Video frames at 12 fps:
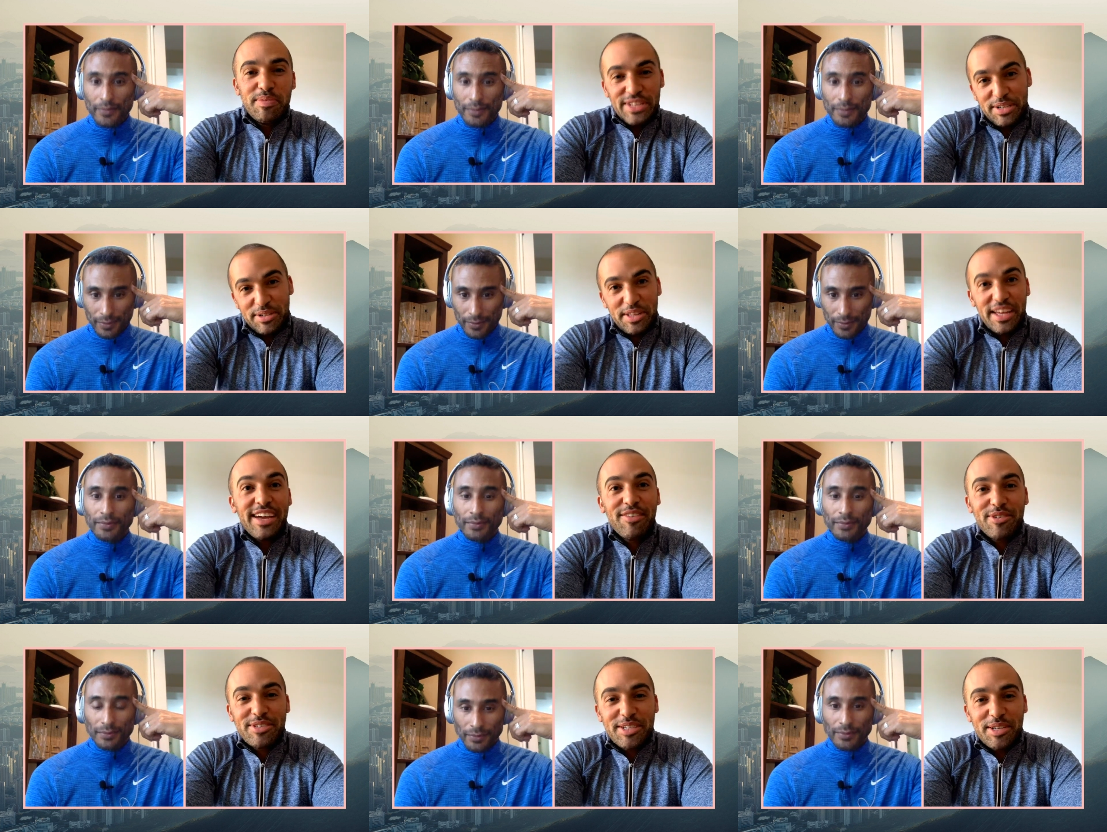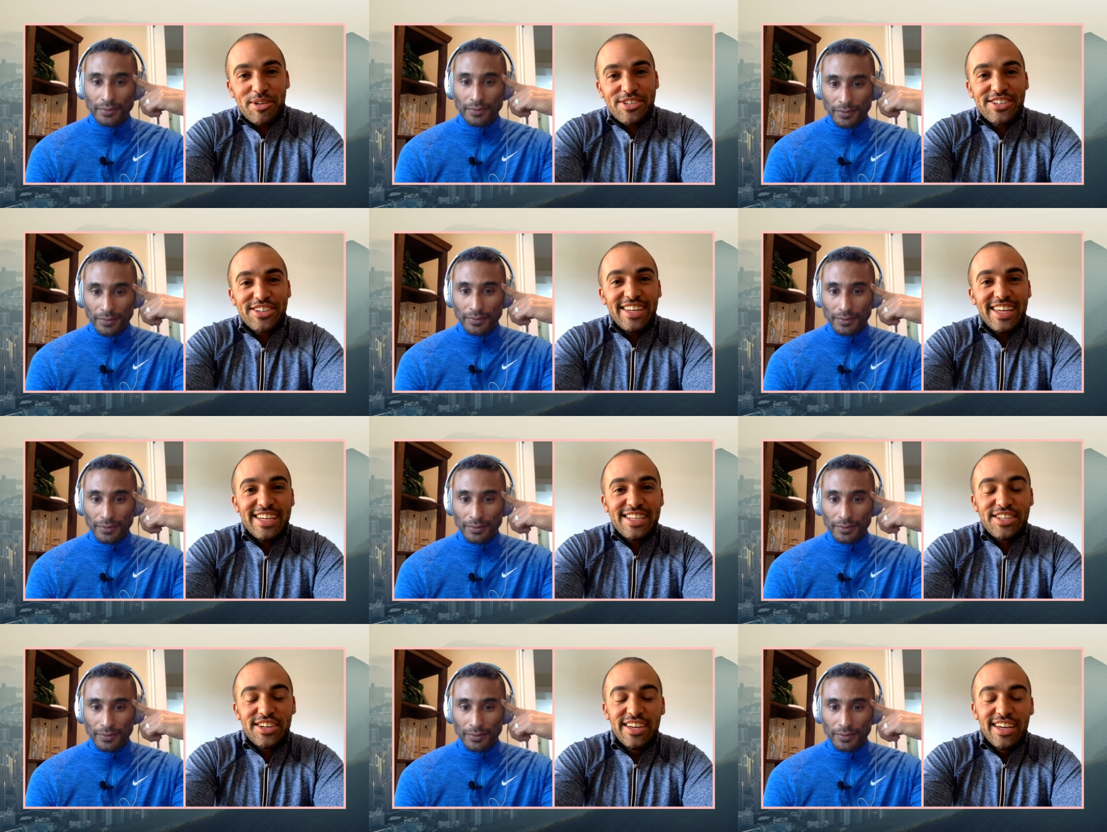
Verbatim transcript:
Speaker 1: Like they, everyone's going to watch it on here. So